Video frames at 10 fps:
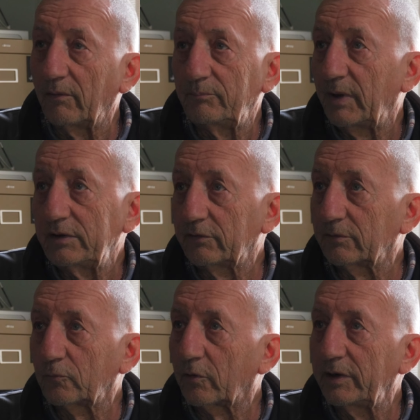many of
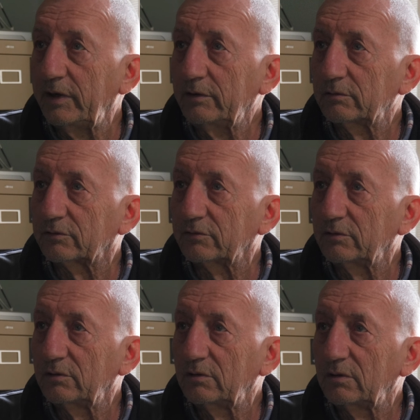them were healed
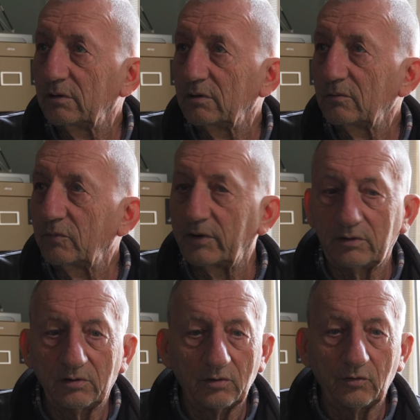
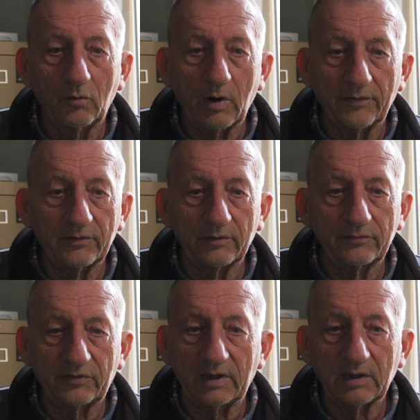when no other
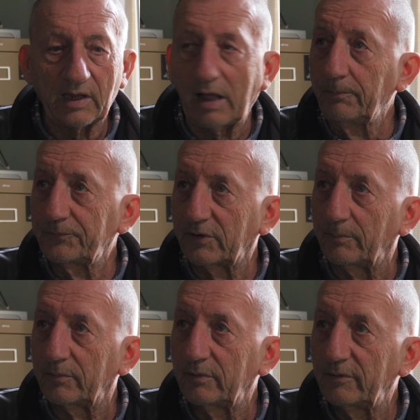thing helped them.